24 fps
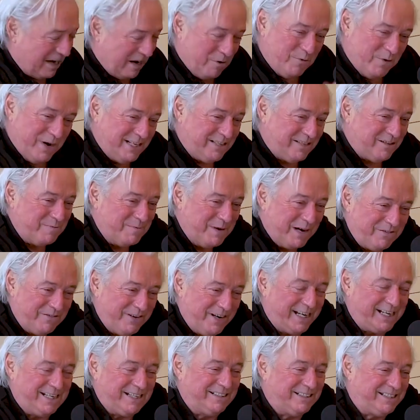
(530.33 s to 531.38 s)
went to my
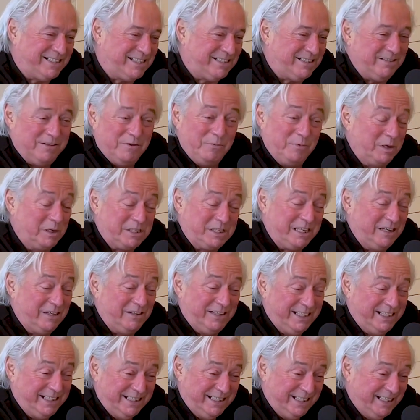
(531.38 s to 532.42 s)
records. They were
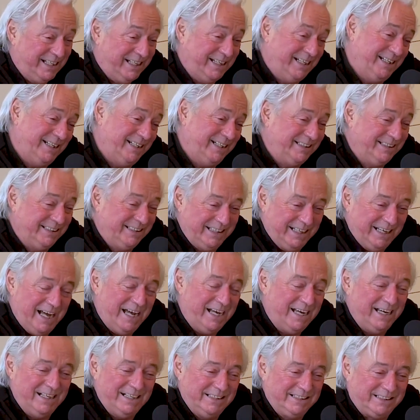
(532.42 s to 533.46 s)
still
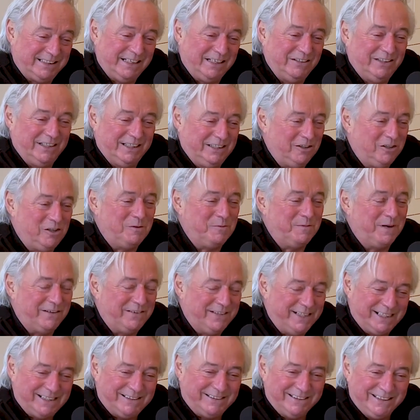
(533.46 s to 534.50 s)
I still had all my
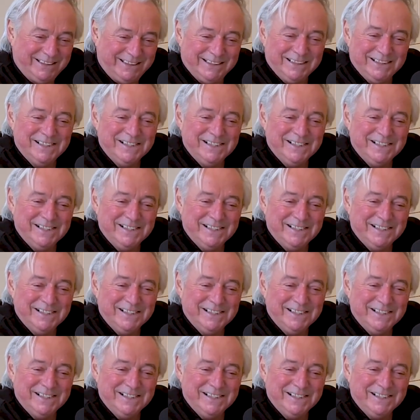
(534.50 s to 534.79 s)
records.